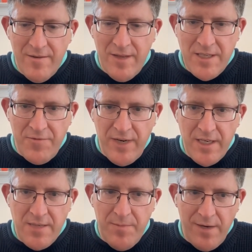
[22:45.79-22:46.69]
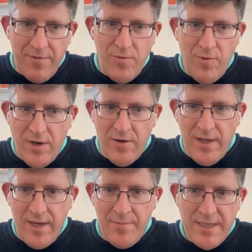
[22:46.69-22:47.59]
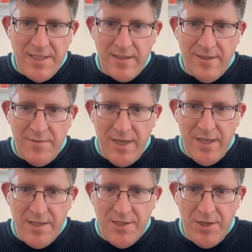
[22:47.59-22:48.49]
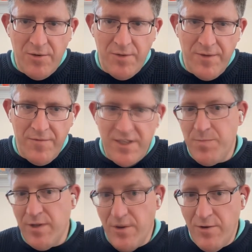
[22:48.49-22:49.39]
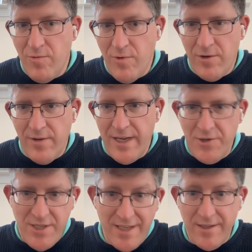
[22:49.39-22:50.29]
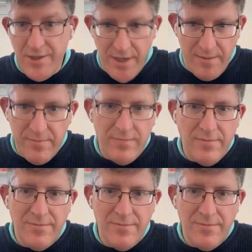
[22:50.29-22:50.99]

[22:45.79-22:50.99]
this phrase above the waterline basically means, you know, if, if it's below the waterline, you sink the ship.